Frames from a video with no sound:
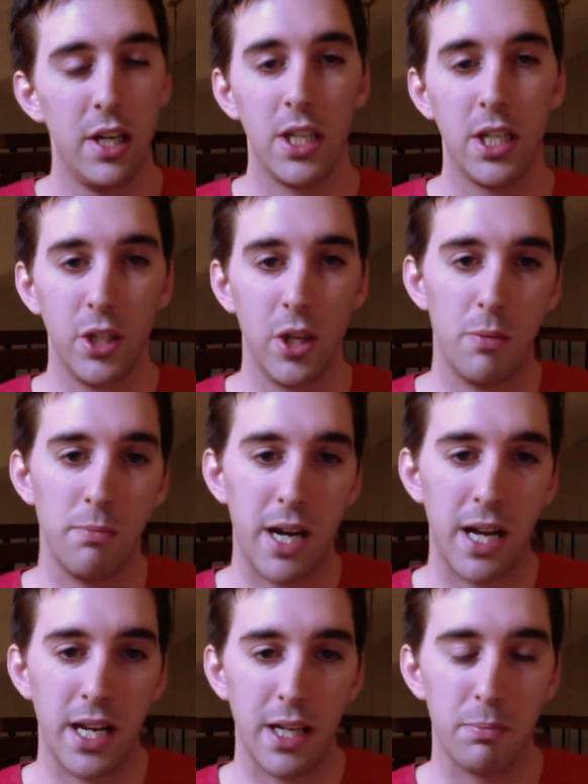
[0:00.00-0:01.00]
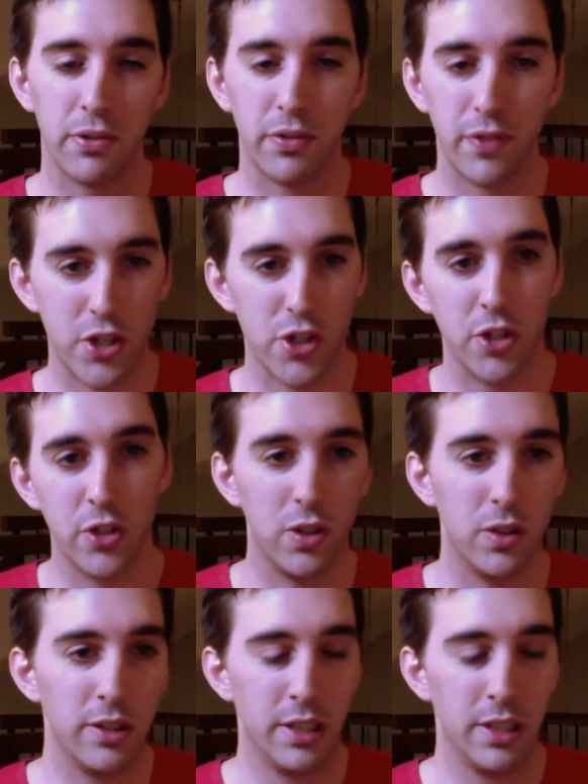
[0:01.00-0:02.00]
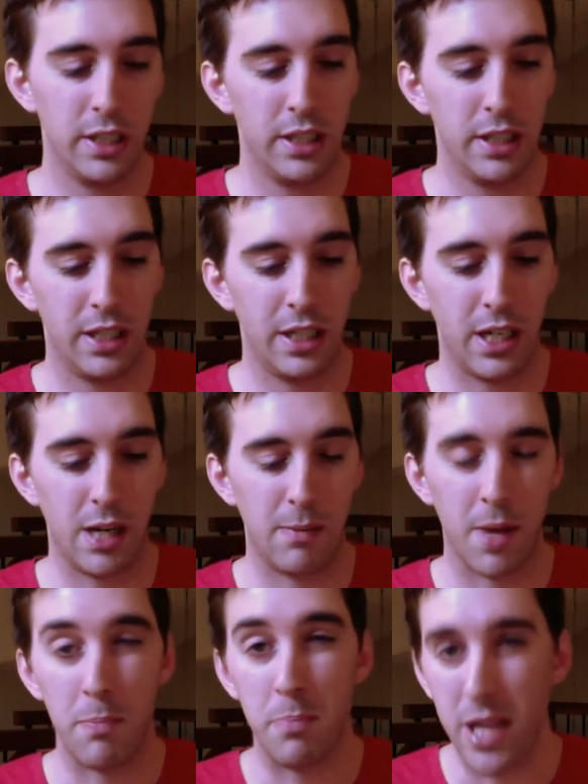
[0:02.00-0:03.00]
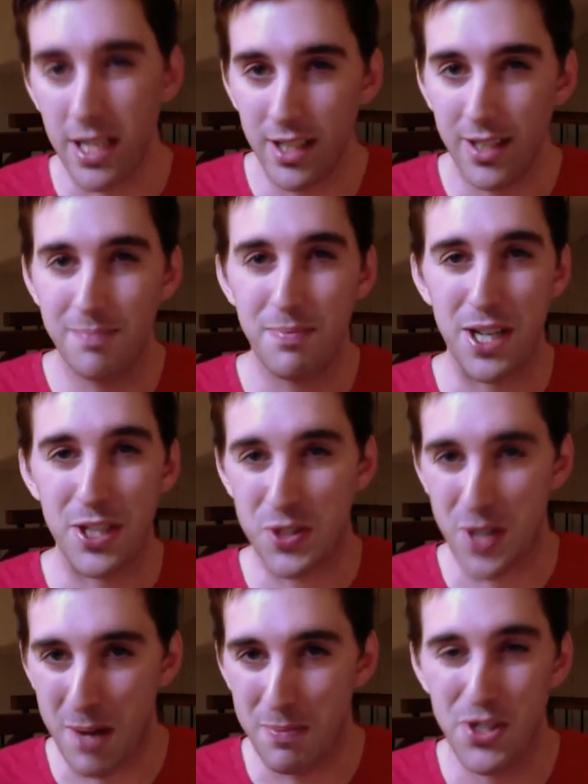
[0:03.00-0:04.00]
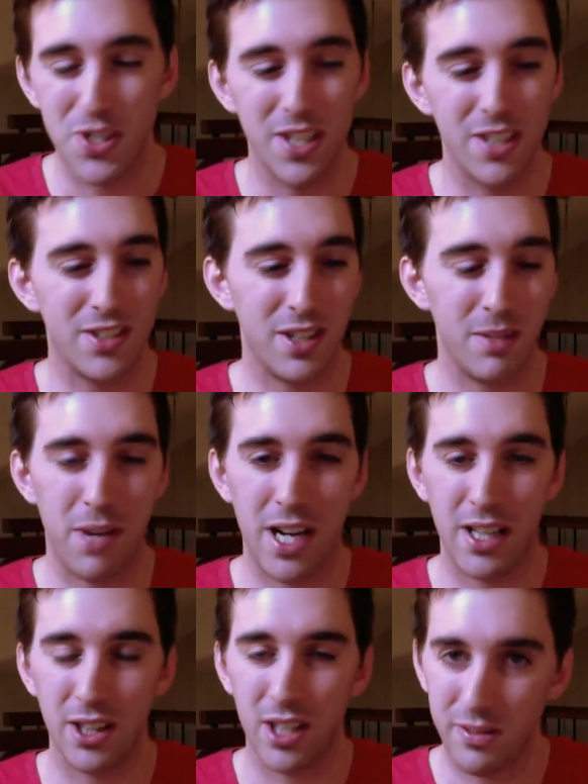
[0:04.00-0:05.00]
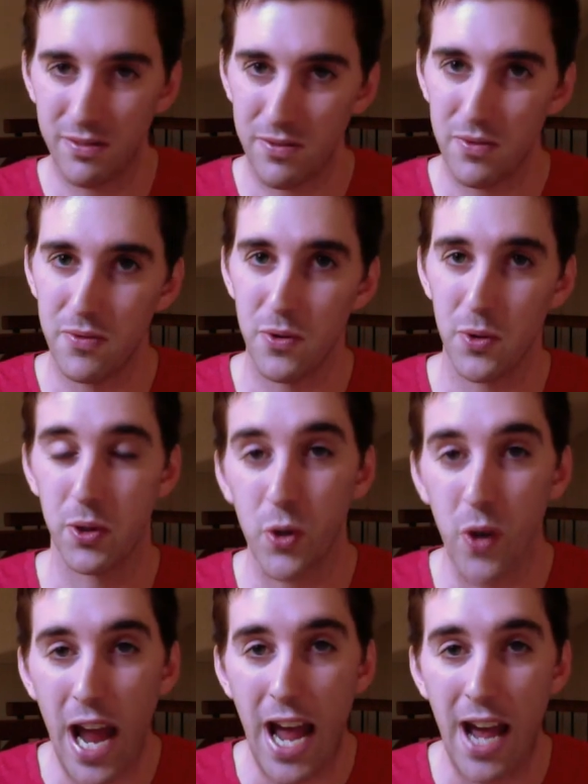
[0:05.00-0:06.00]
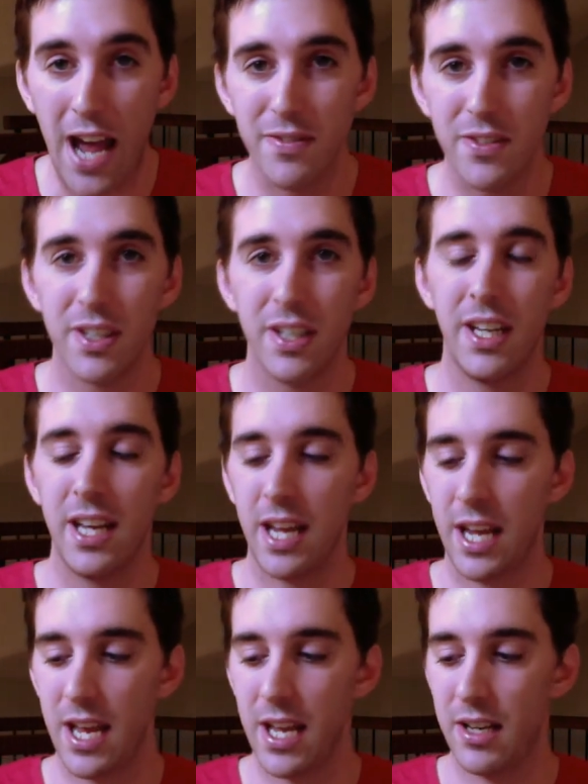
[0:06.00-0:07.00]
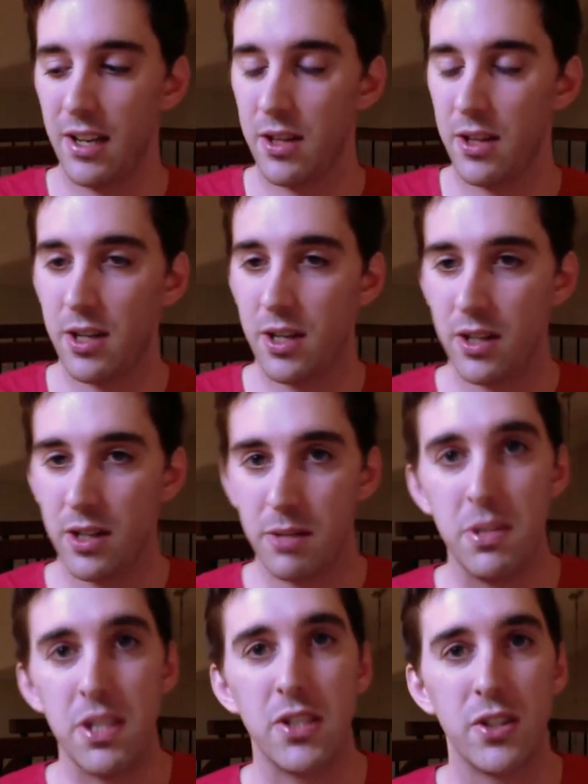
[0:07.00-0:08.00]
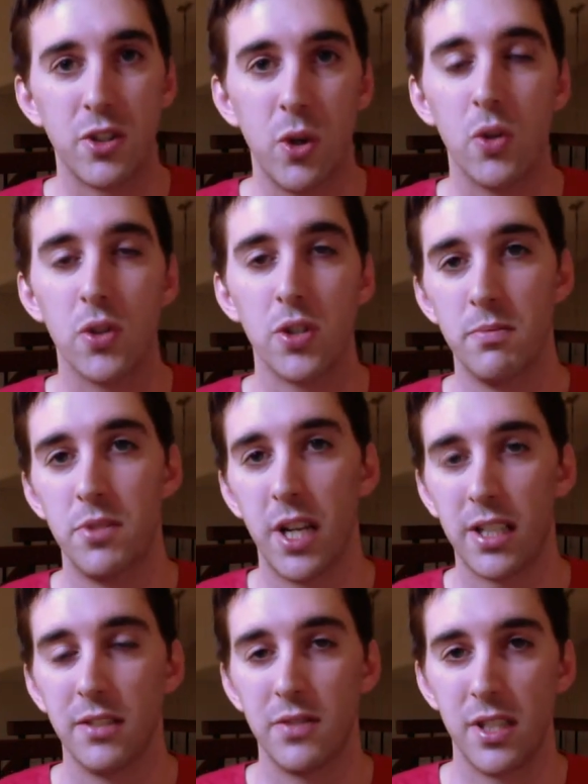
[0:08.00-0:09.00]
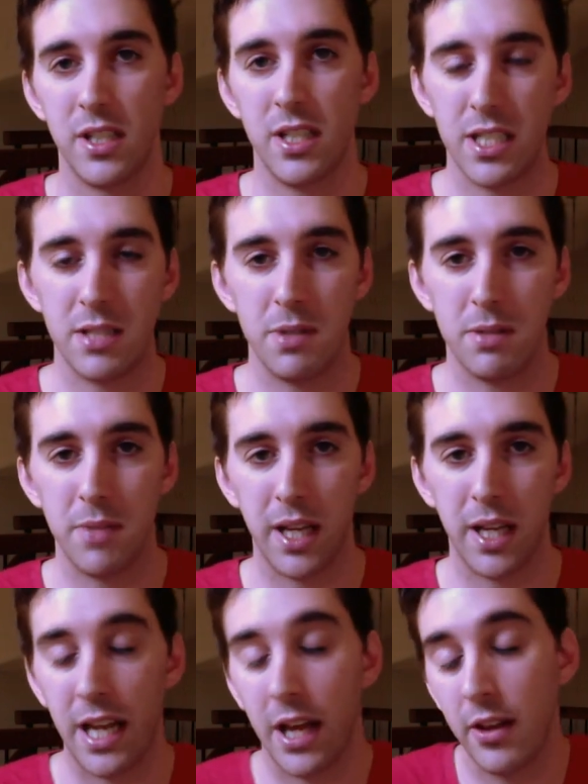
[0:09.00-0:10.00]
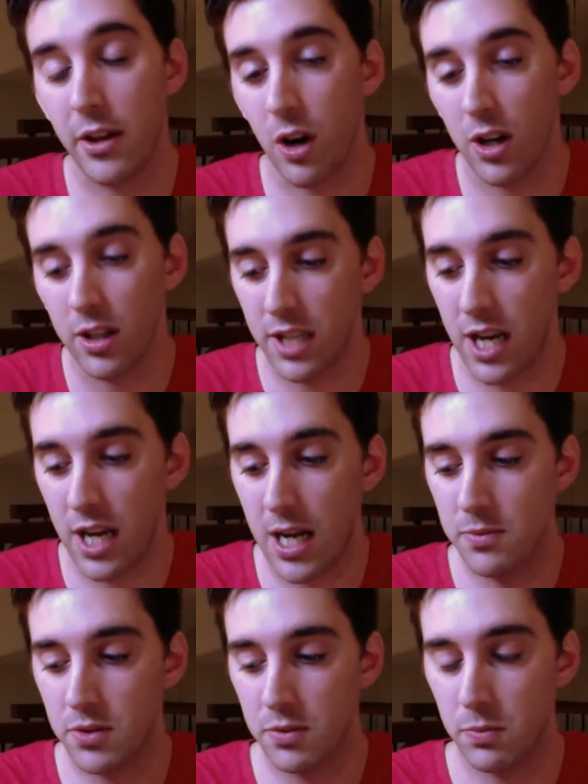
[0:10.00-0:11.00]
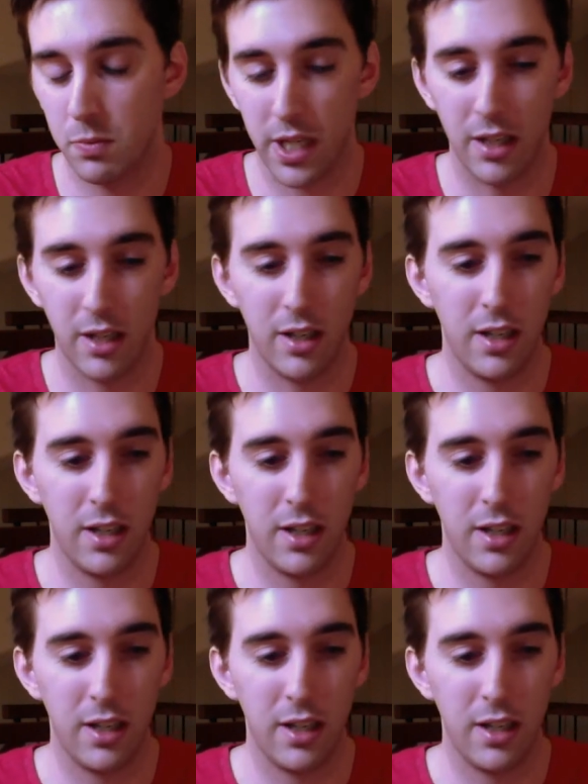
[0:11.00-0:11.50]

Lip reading: my professional opinion, my snobbishness, and my love for the craft, and the business goals and objectives that need to be met. Now there are times when,